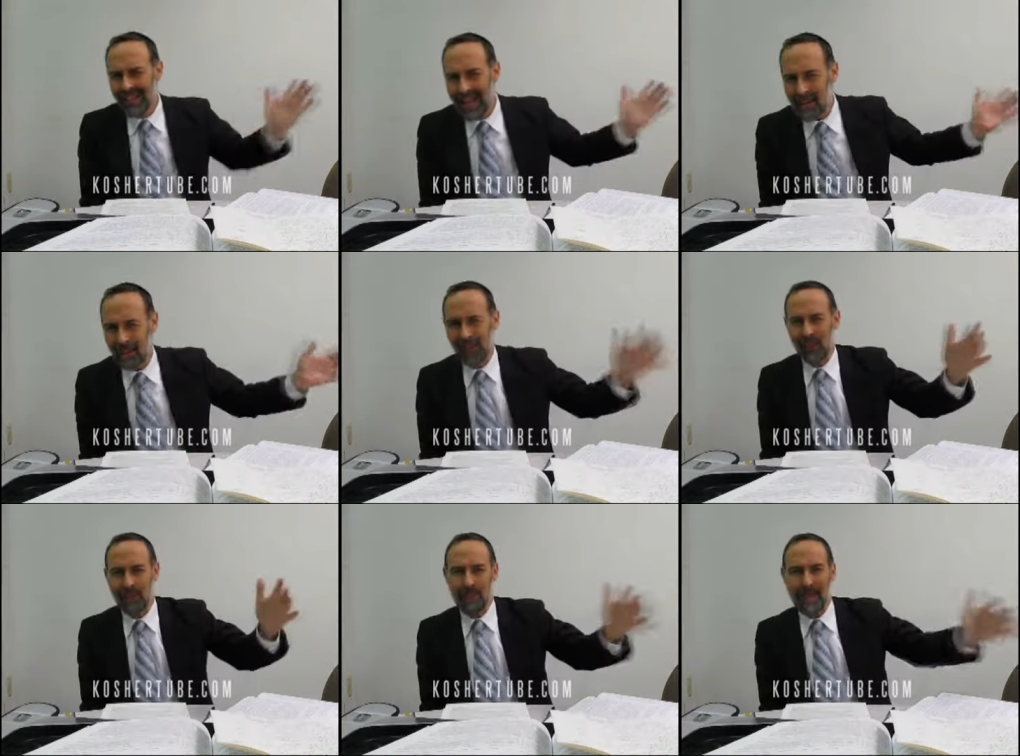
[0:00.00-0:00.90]

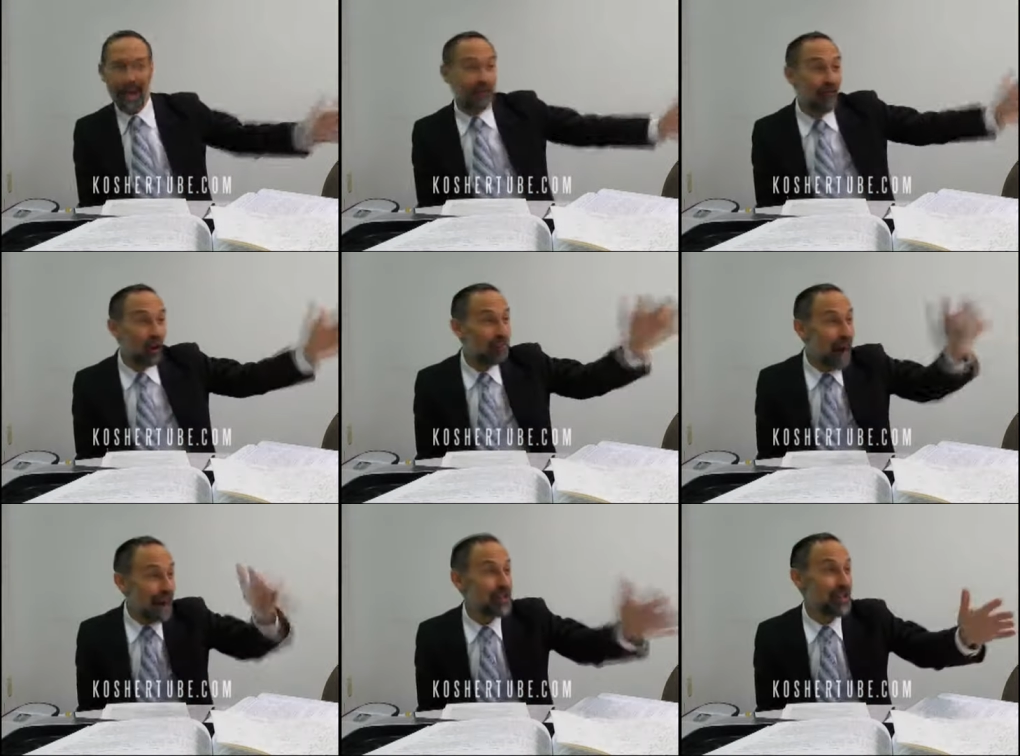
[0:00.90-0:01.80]
episode that began four
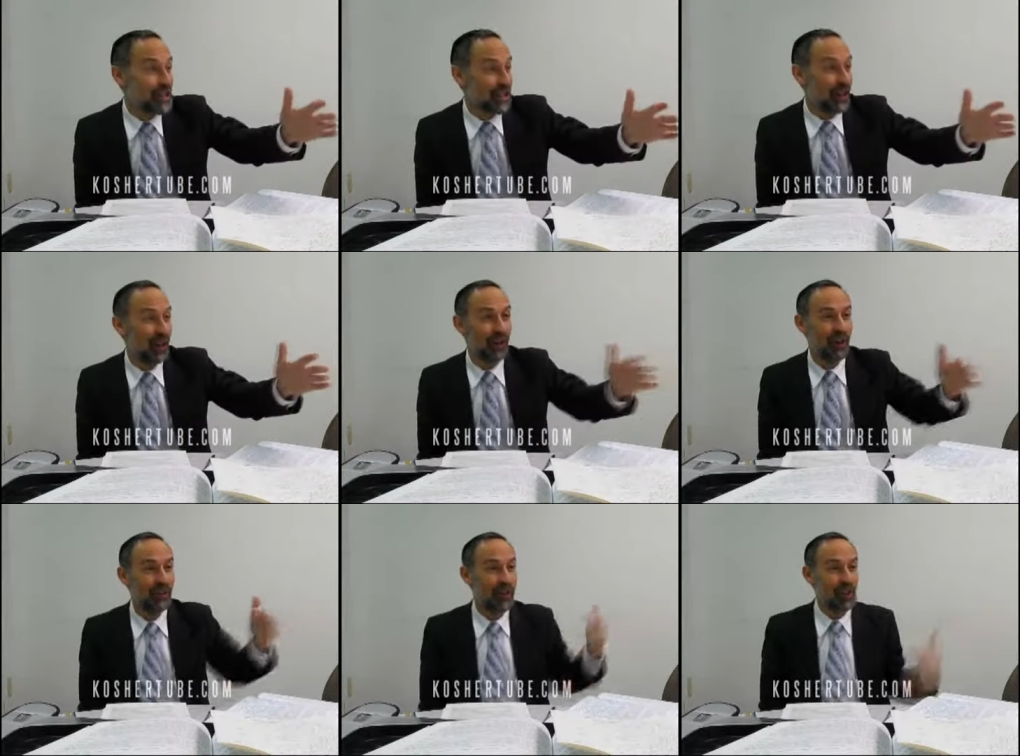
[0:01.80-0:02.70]
parshiyos ago
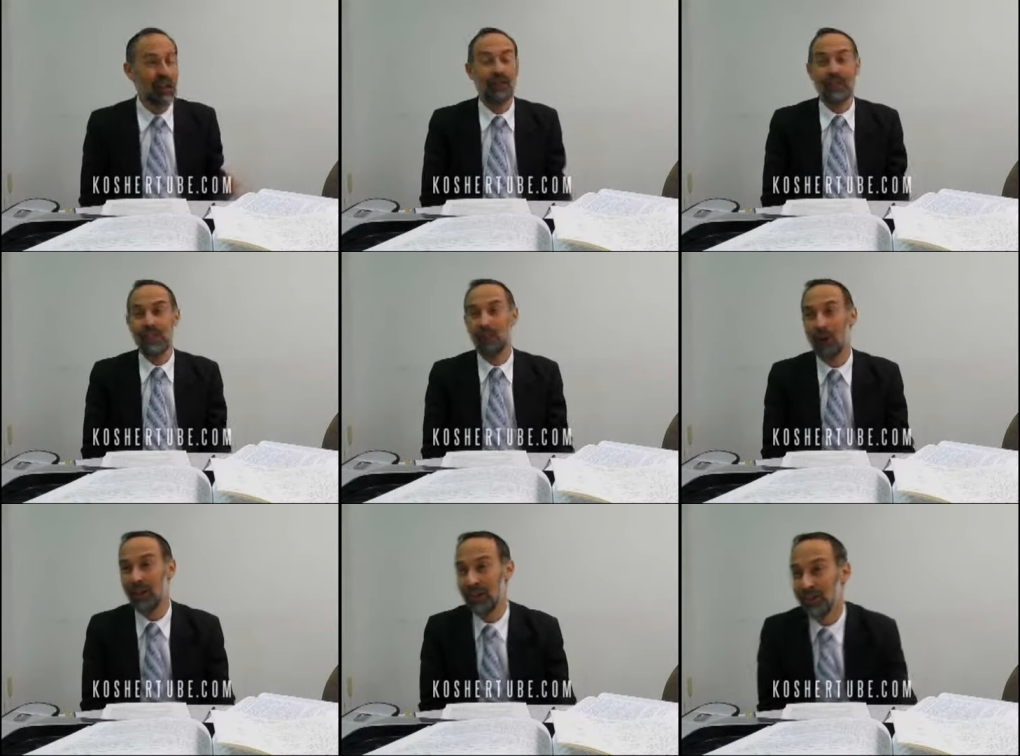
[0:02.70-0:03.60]
of Yosef and his
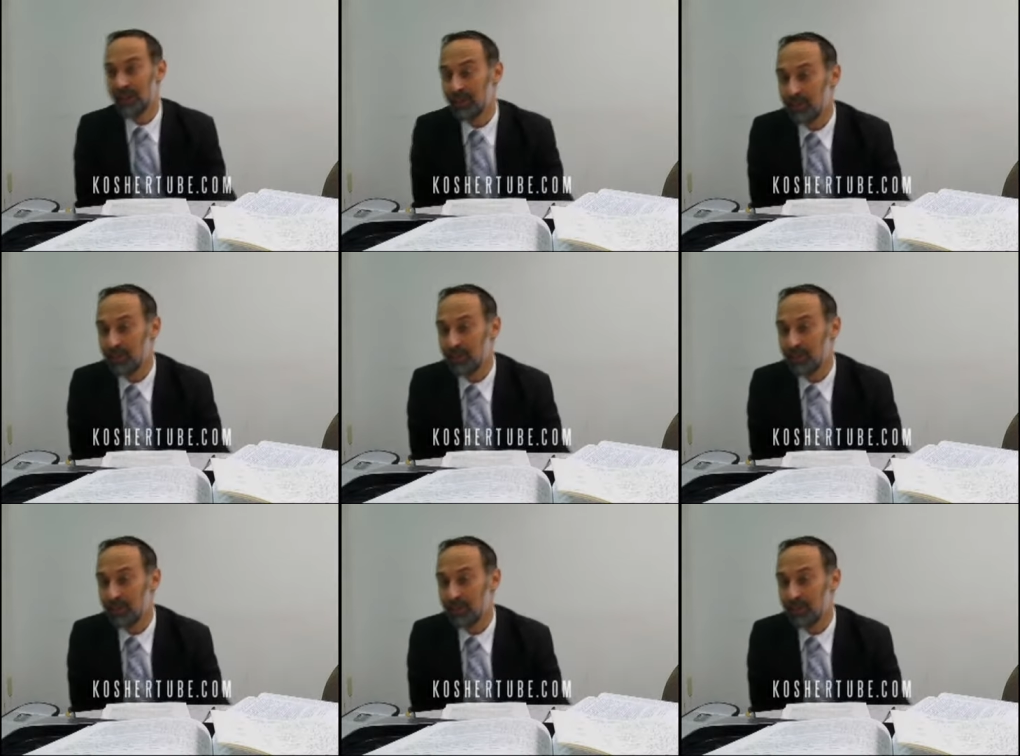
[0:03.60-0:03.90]
brothers.